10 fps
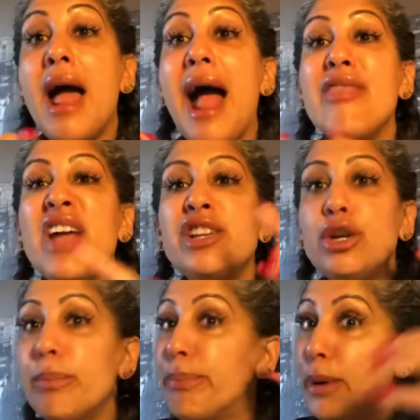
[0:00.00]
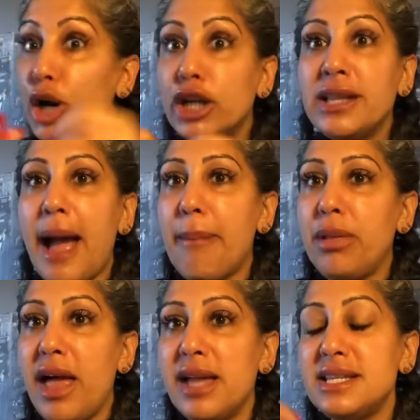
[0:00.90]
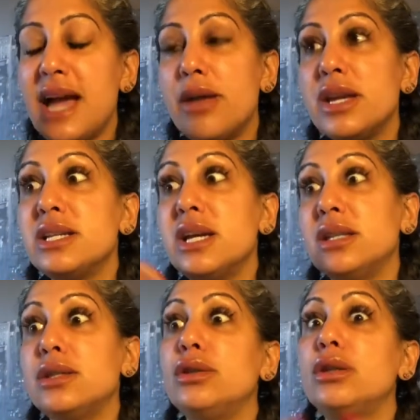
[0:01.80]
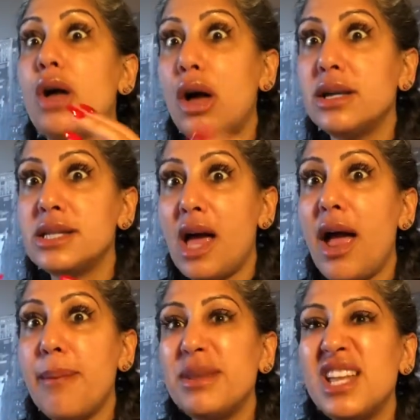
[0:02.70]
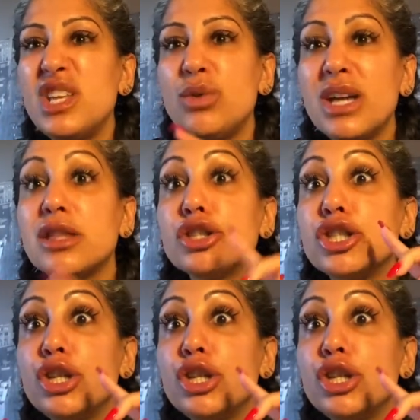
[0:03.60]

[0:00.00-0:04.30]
and then you burn that plant down, and it takes a long time, but then you get this,